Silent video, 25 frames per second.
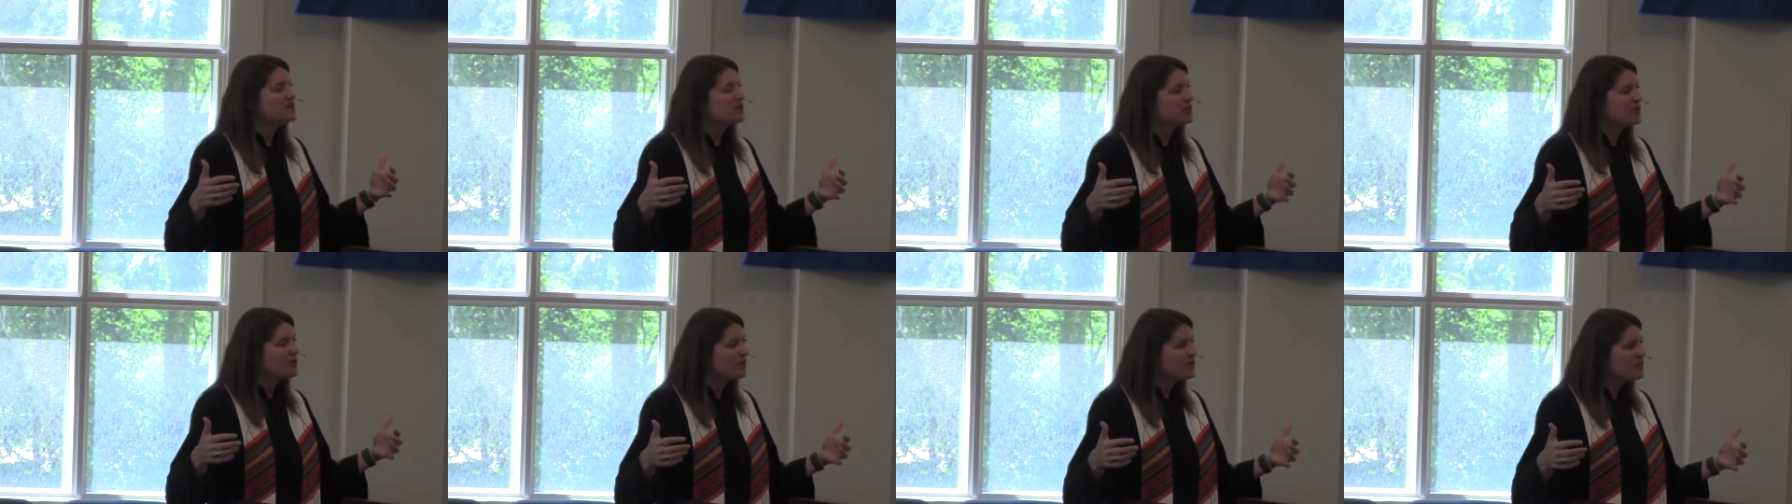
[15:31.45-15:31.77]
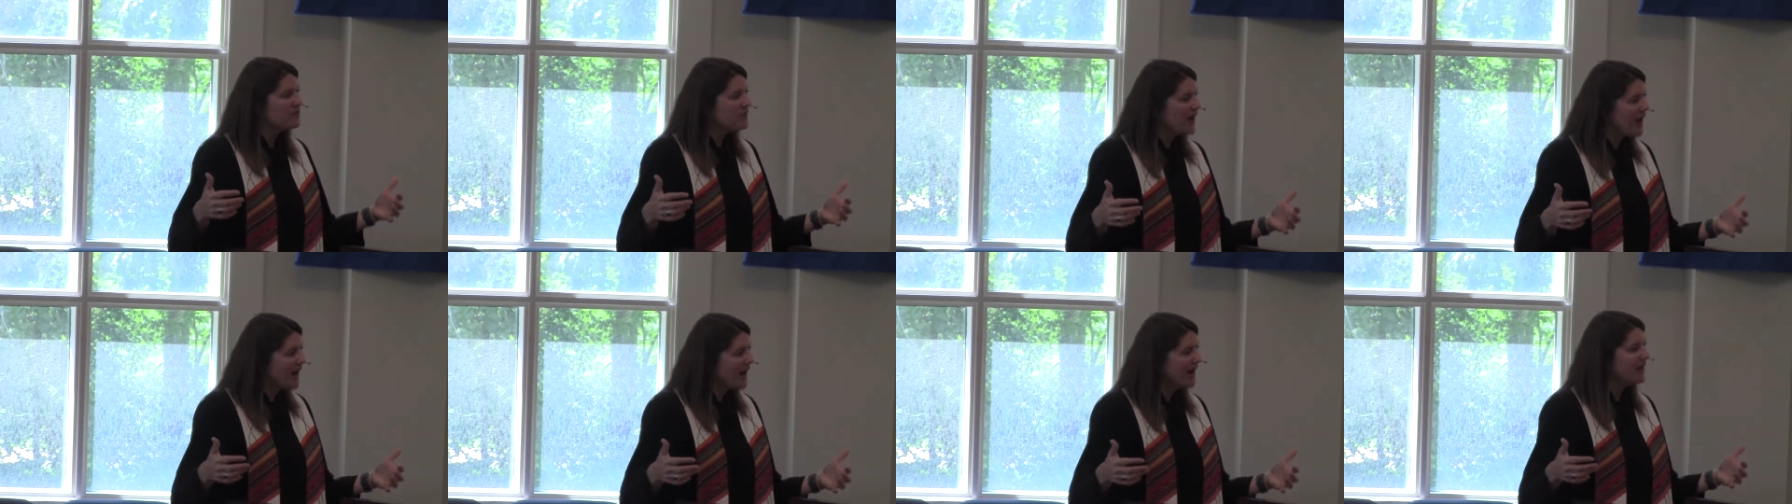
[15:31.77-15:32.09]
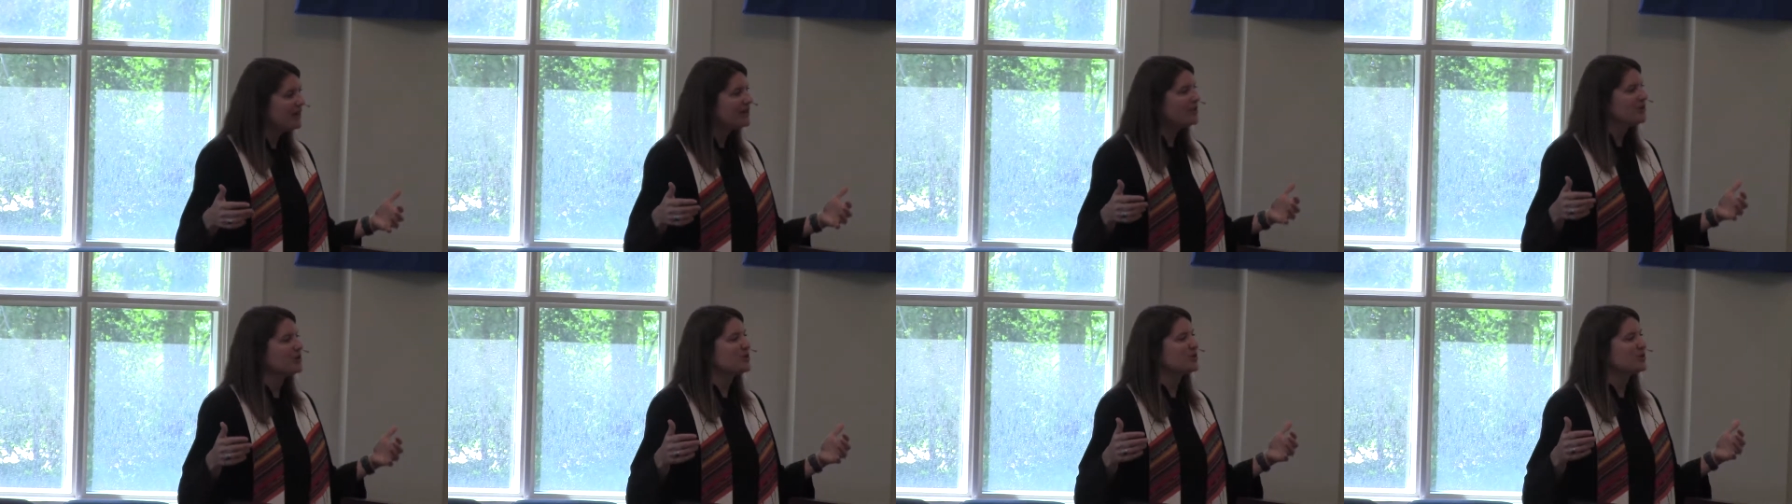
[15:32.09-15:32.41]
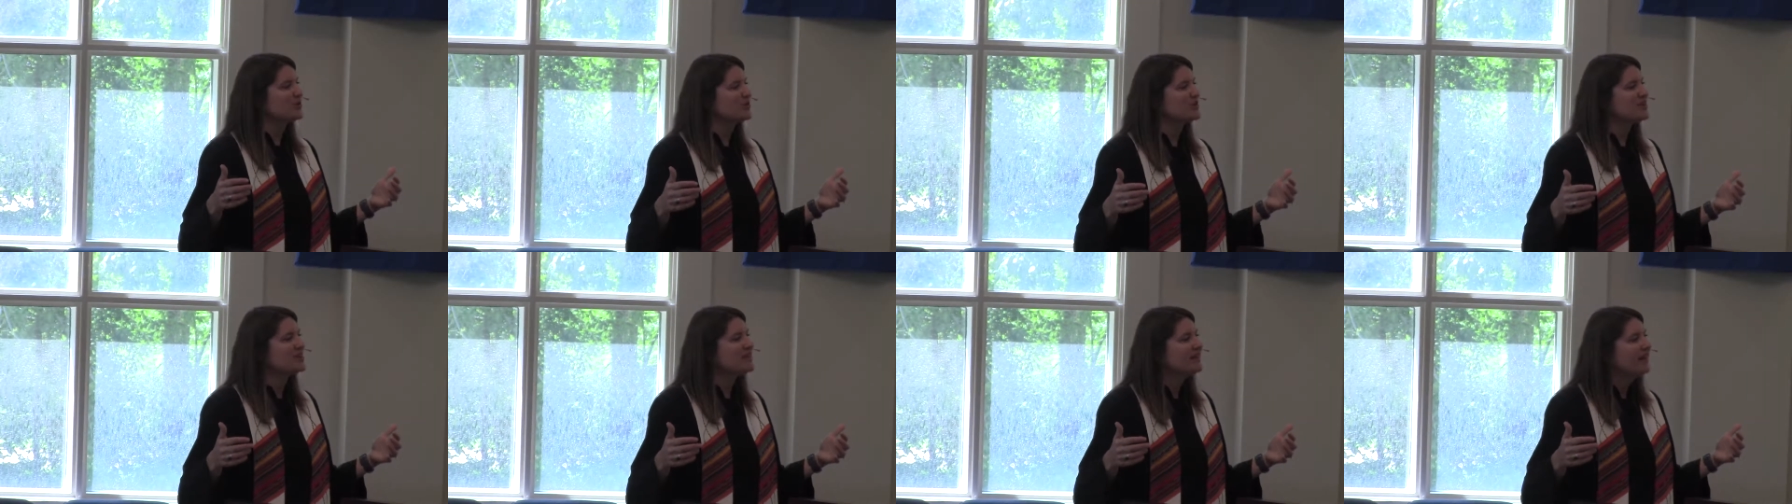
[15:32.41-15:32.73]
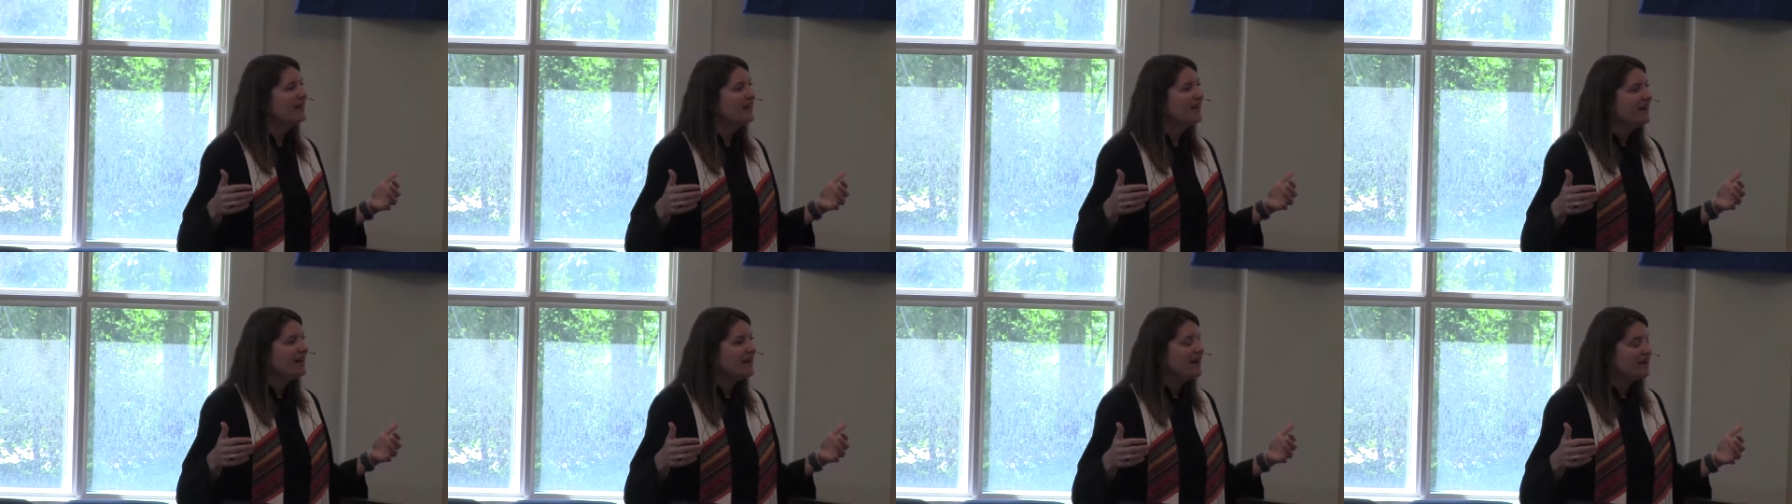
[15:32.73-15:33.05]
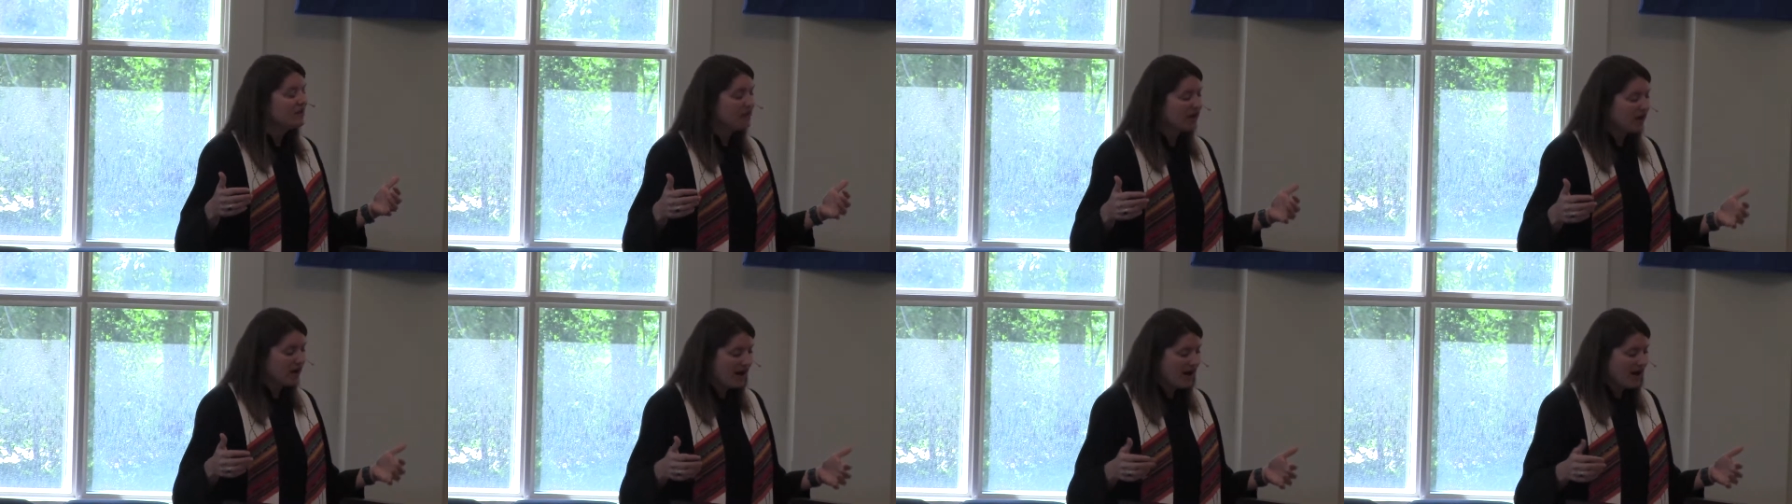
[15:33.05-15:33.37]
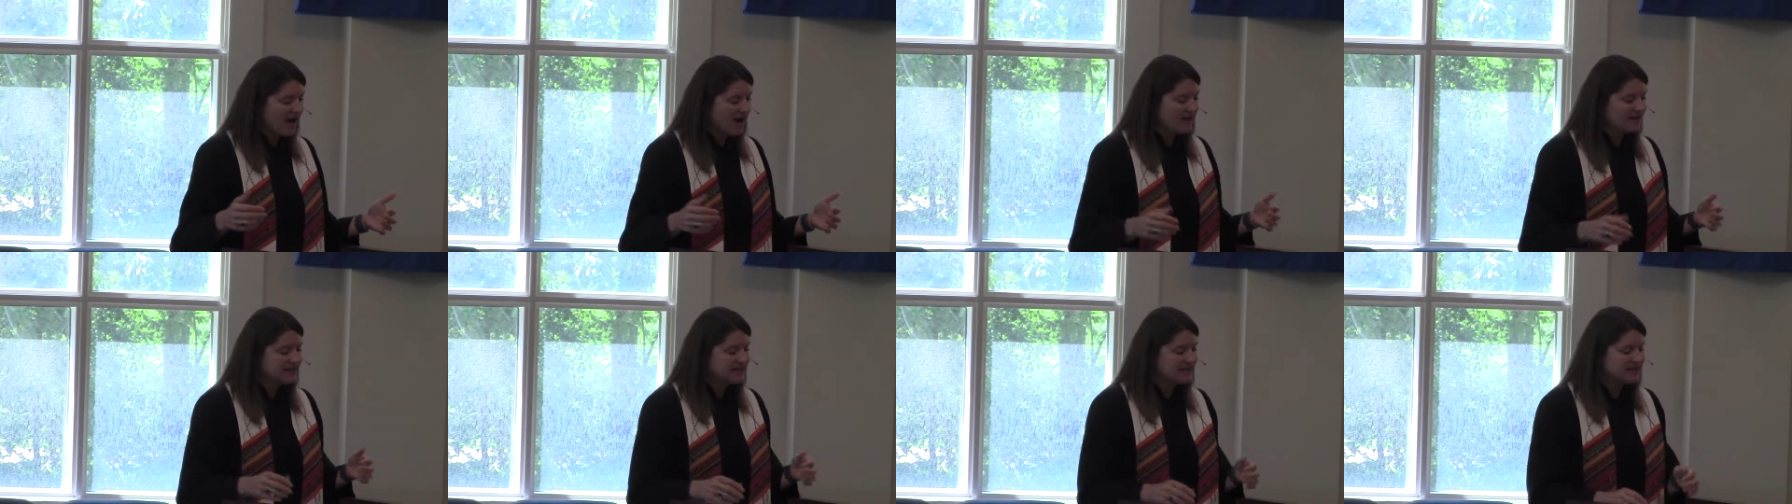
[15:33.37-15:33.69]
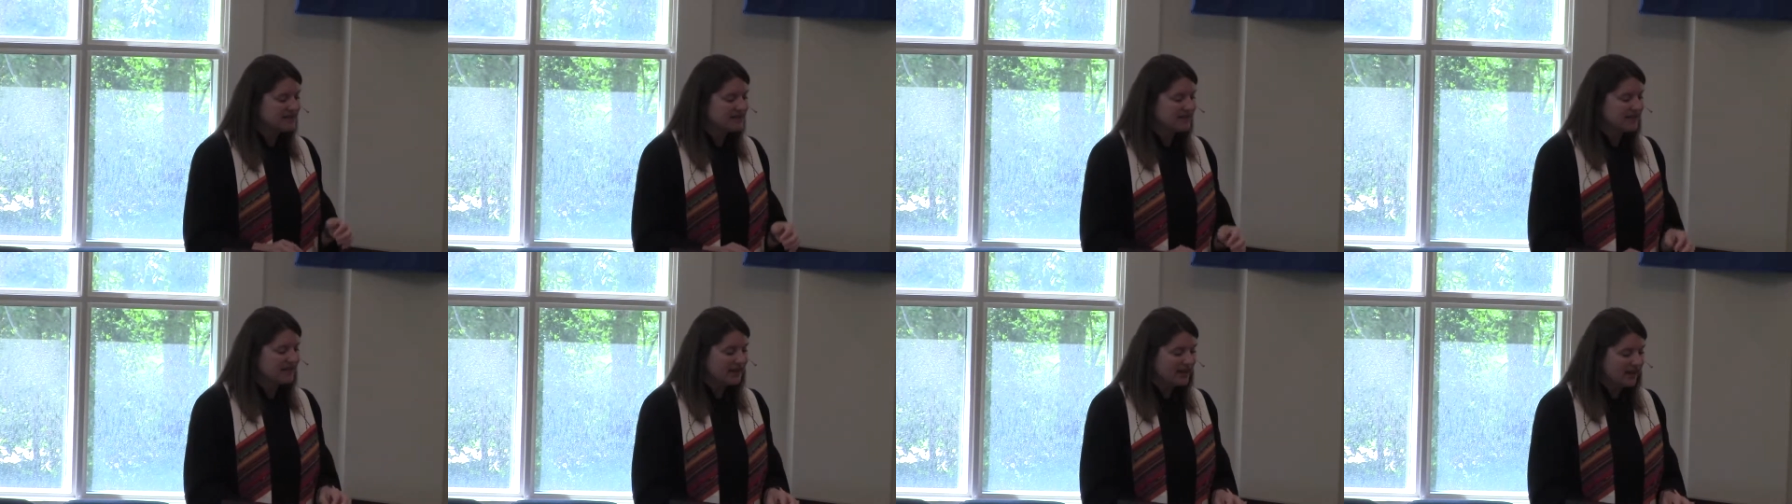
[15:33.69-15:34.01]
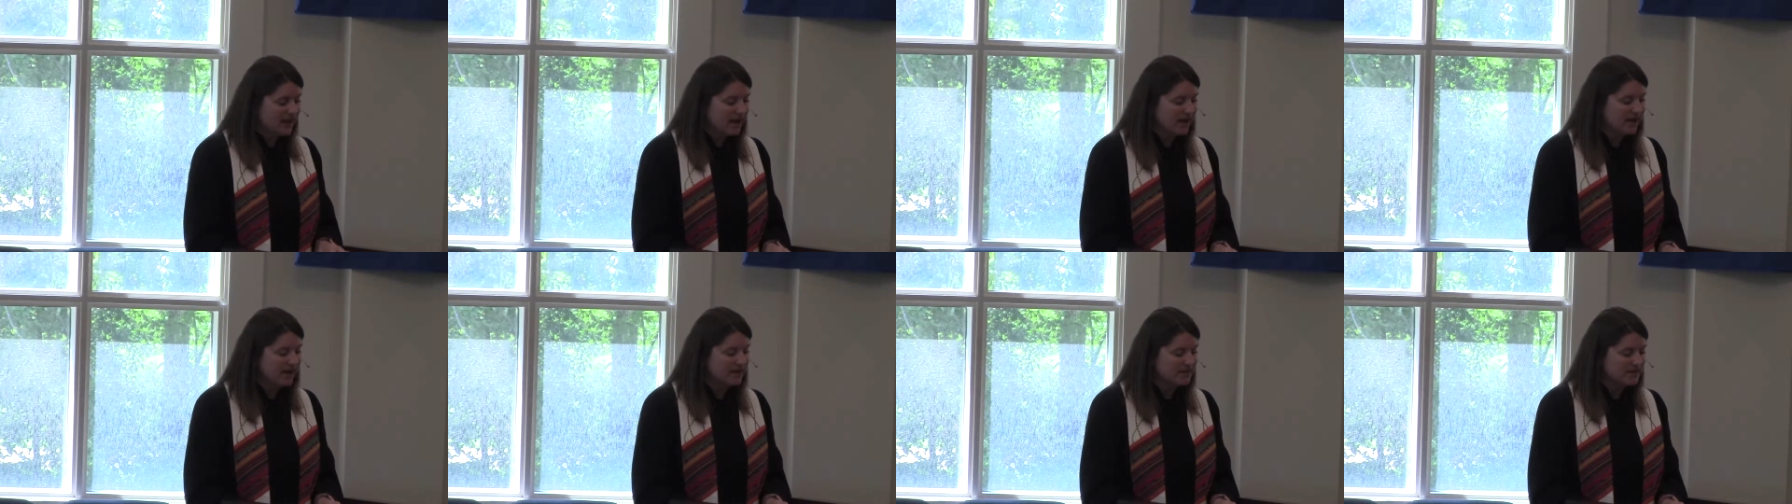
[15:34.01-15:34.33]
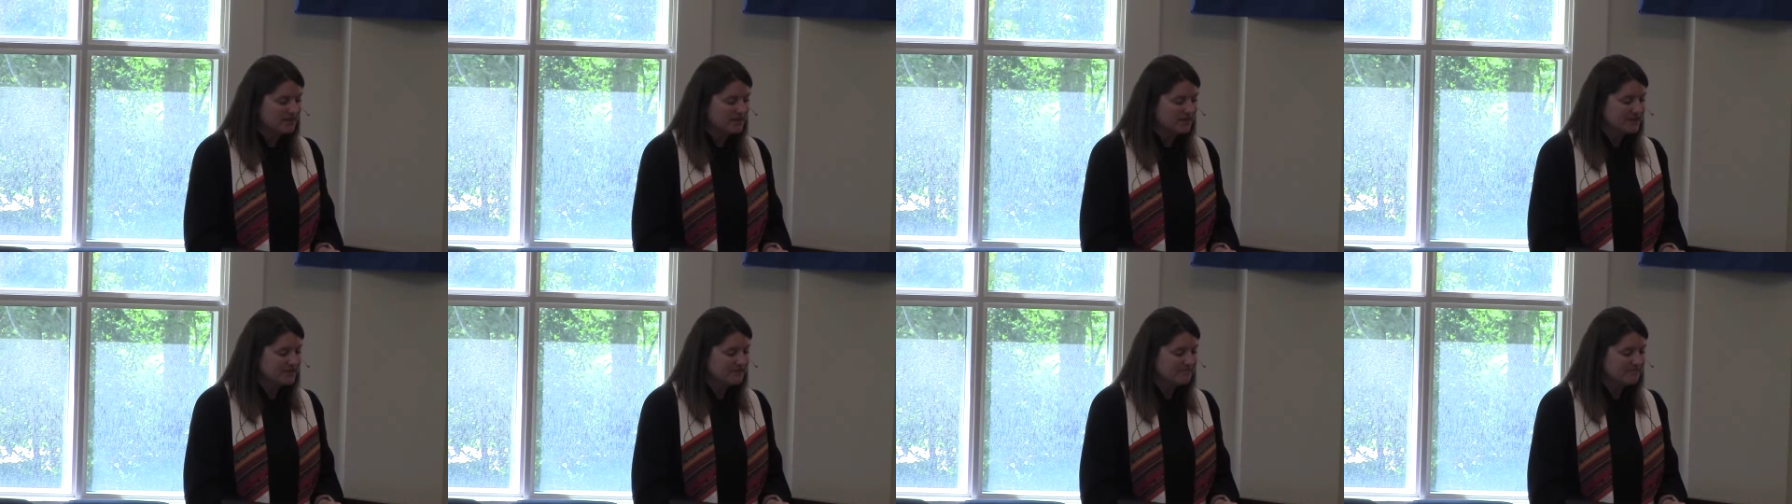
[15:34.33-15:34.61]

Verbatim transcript: providers of God's love.